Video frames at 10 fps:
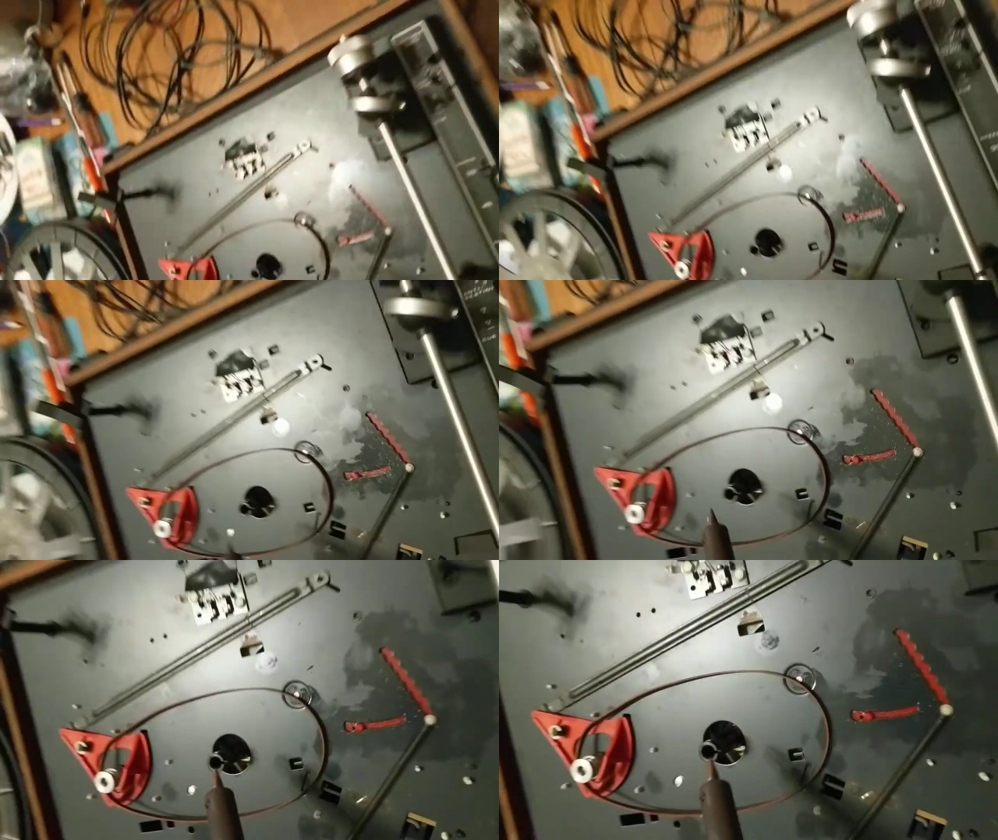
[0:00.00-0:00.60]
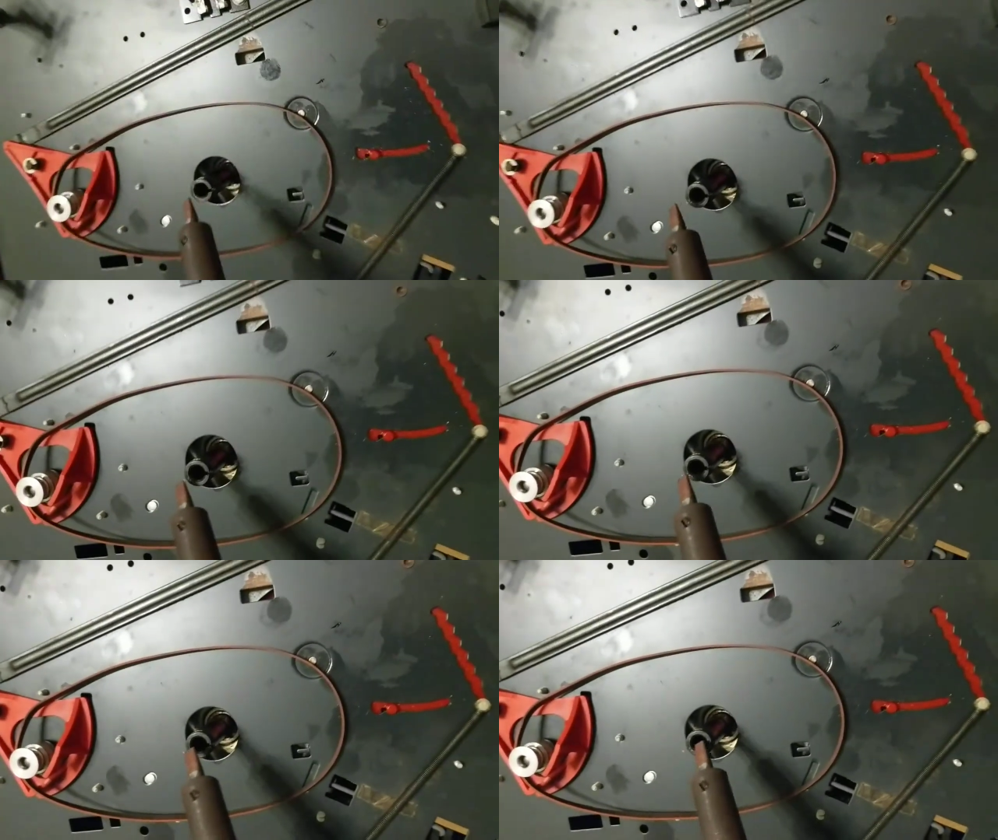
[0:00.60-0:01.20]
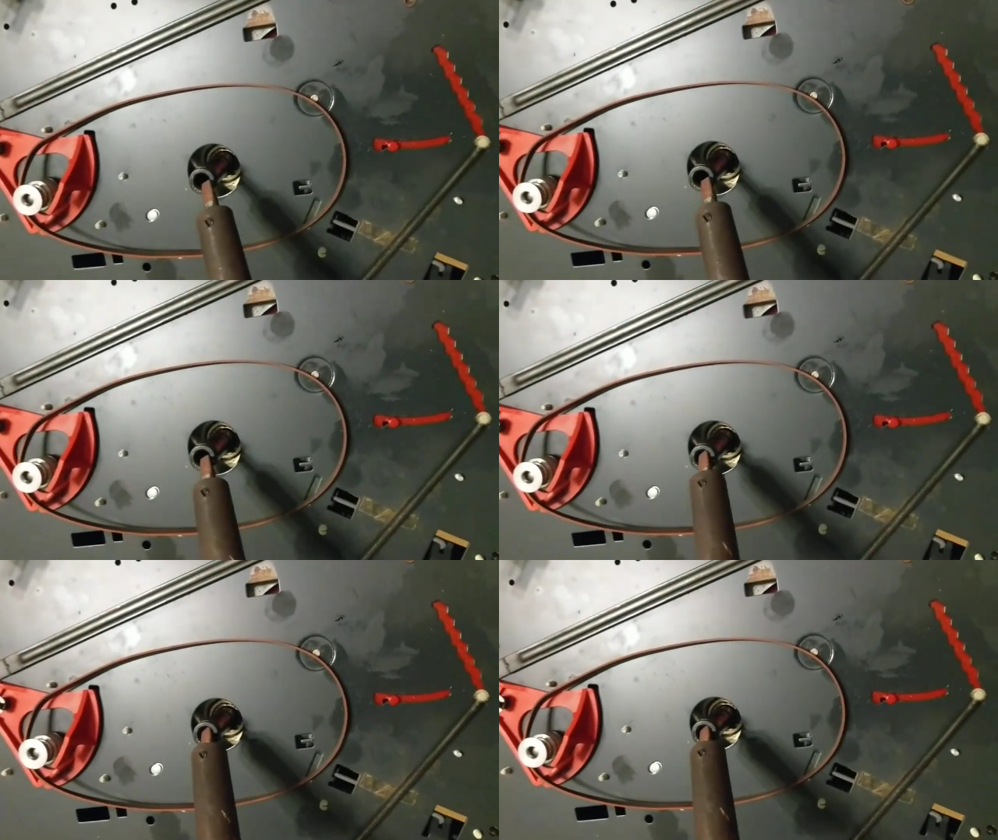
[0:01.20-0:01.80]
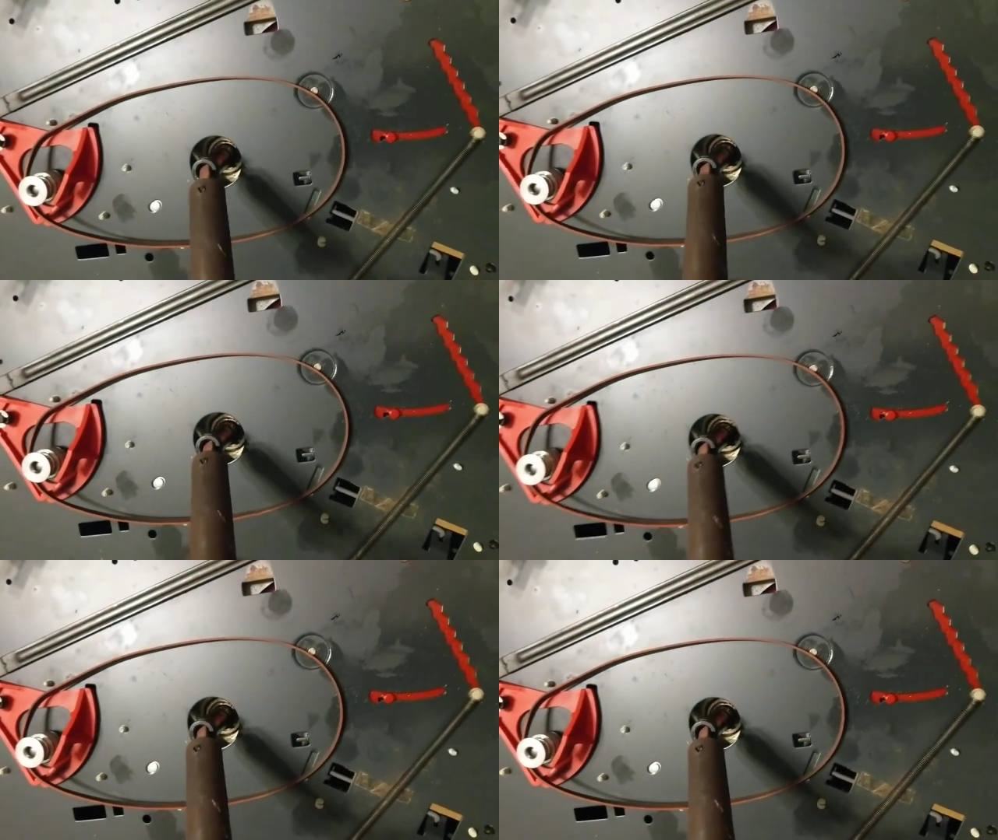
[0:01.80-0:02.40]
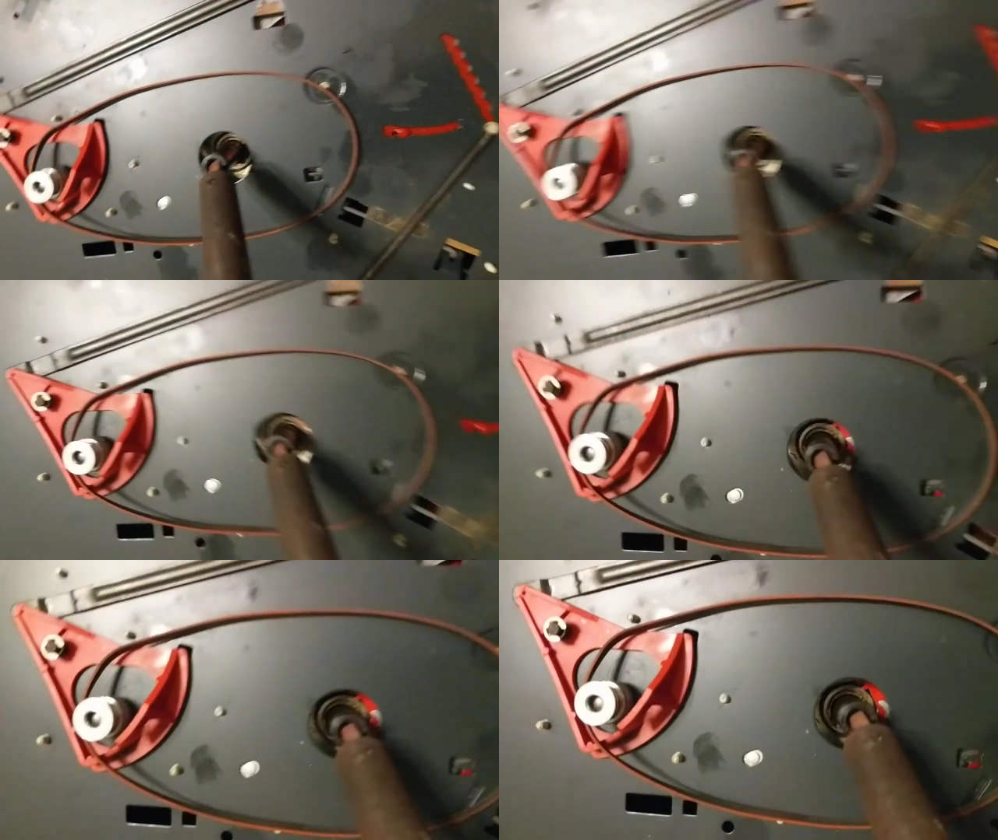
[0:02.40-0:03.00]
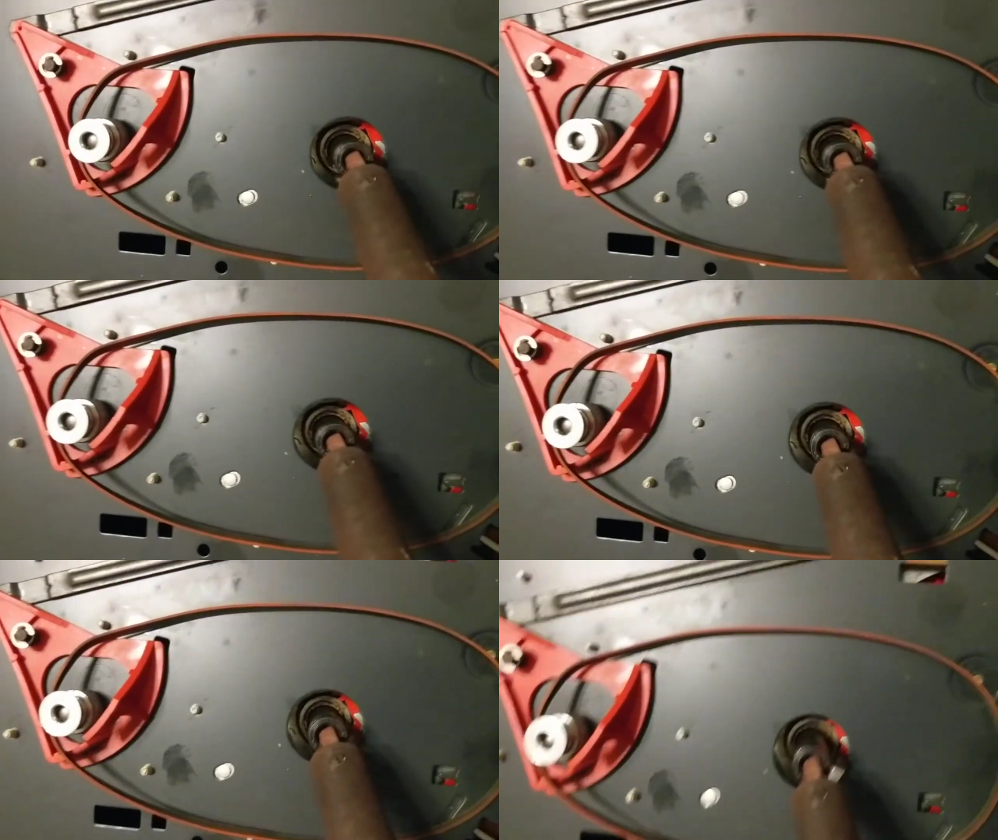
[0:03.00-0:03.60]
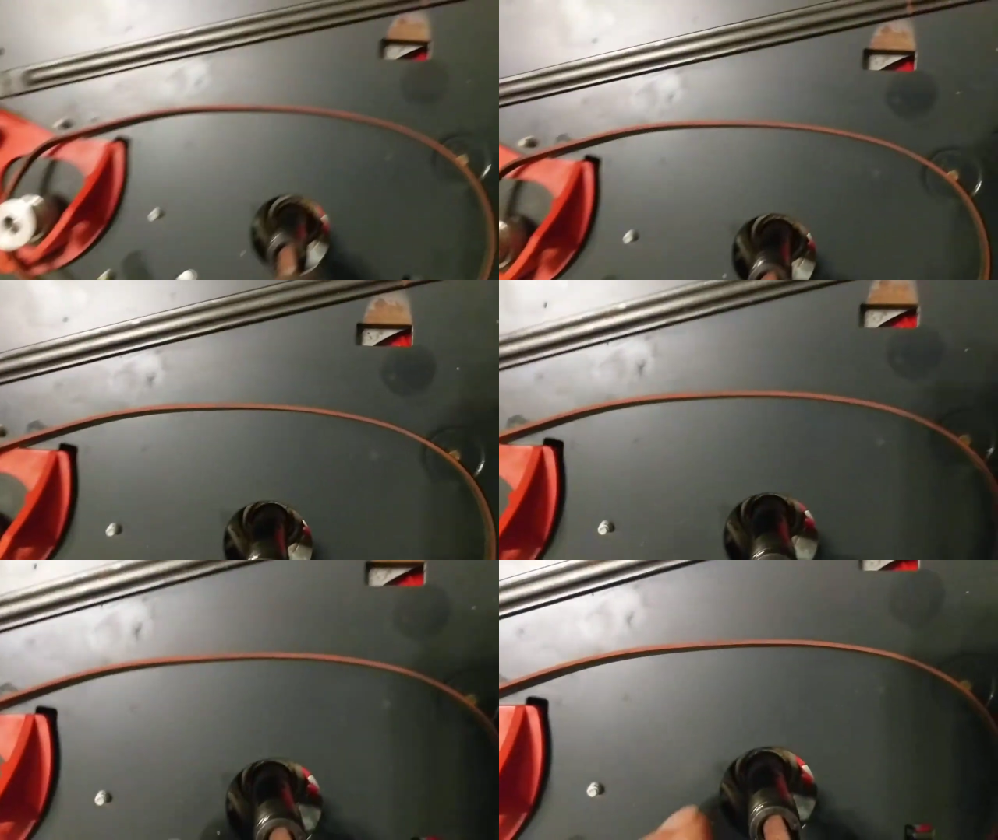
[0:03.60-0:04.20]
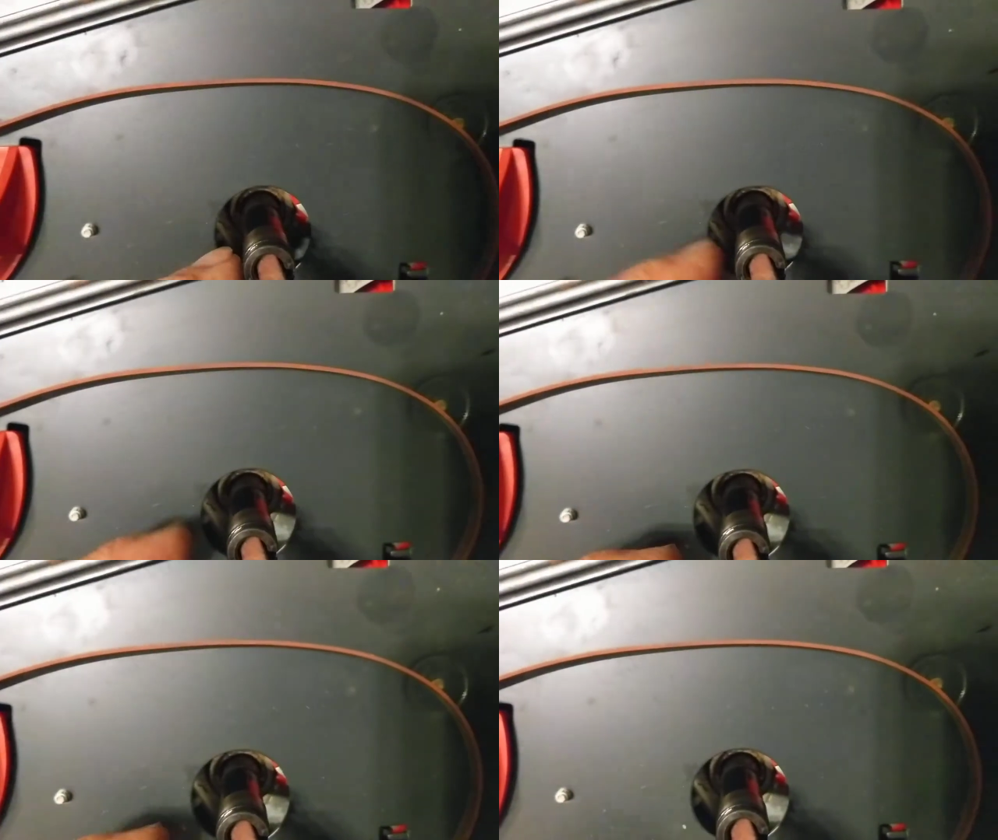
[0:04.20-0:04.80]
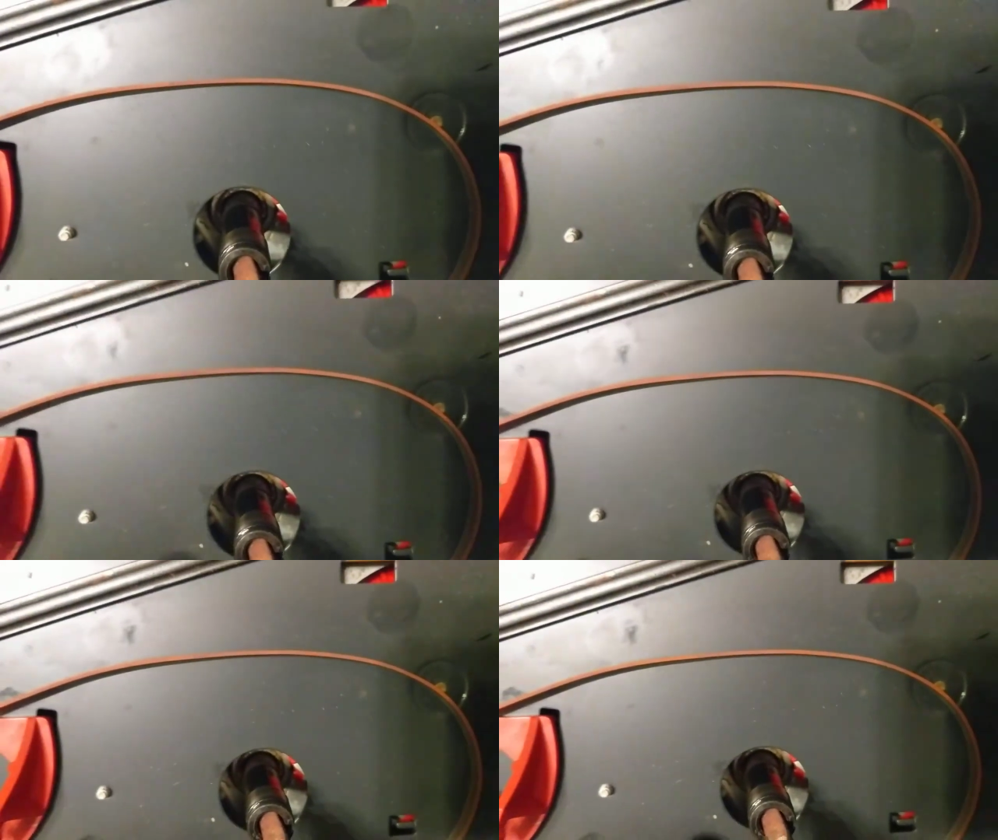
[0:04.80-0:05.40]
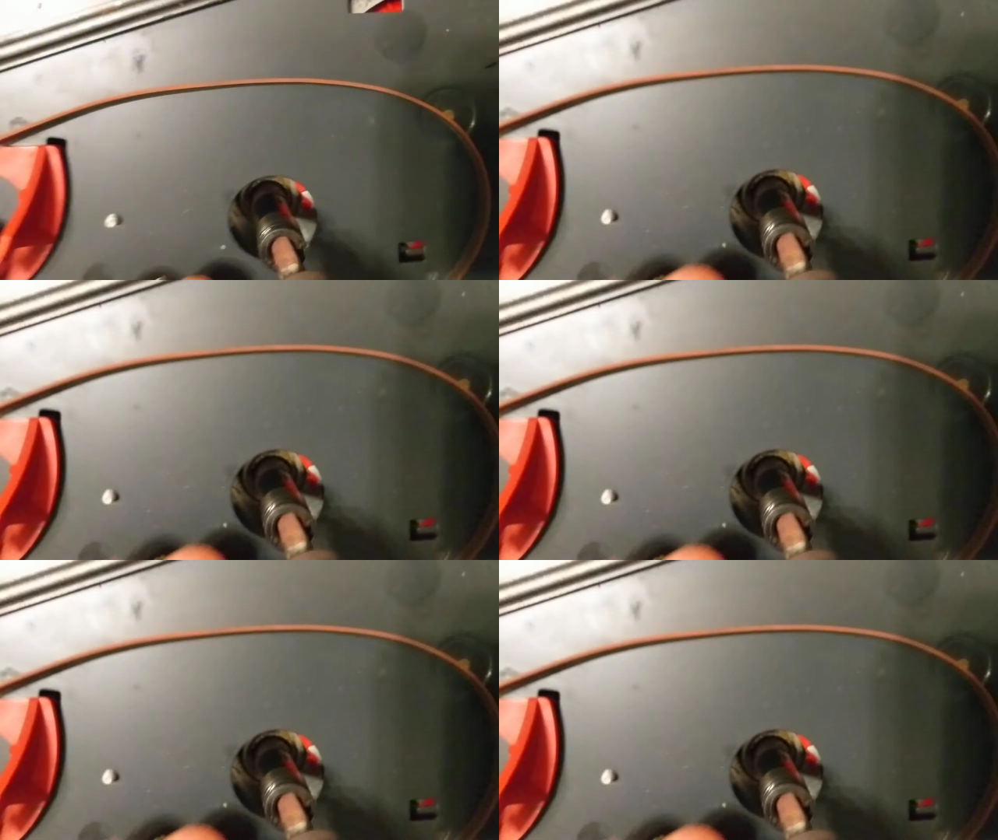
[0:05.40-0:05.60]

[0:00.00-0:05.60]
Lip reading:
[unreadable: no face in view]